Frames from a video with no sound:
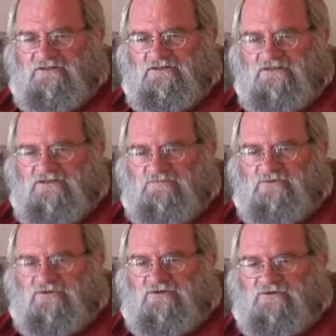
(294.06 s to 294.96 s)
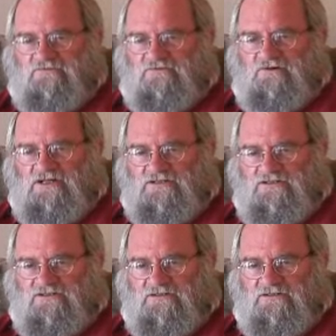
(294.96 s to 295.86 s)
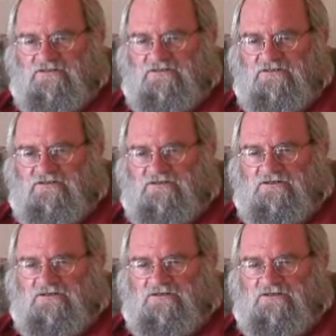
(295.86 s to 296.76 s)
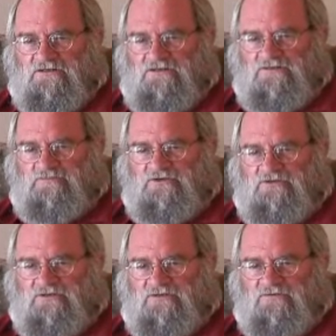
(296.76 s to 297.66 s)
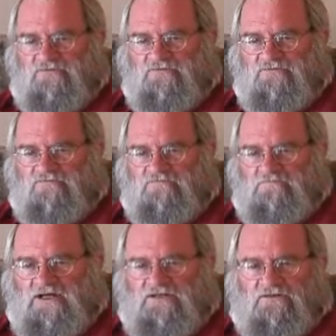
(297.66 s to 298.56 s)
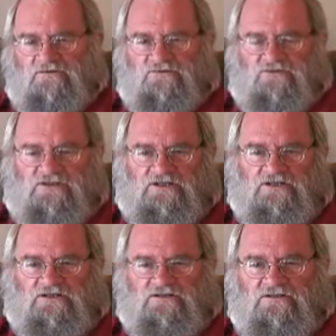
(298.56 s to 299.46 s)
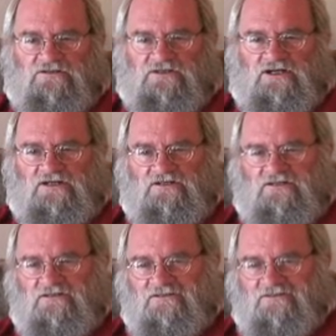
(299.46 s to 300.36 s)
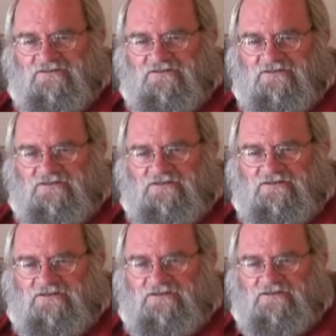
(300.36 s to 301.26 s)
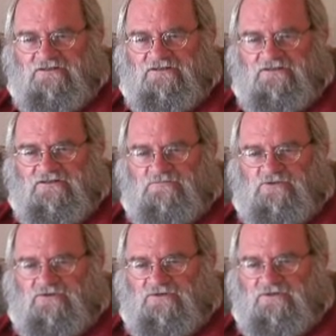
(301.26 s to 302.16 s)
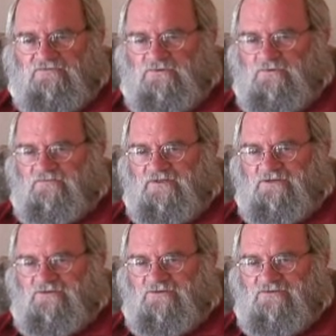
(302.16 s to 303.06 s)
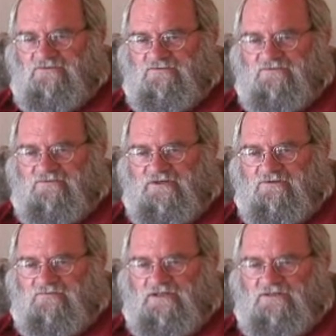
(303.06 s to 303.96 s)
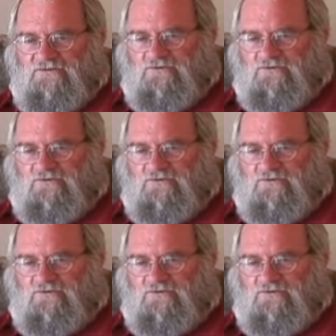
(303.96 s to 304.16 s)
in the spirit of Christ, in the spirit of Martin Luther King and Gandhi, in the spirit of all of those who've held that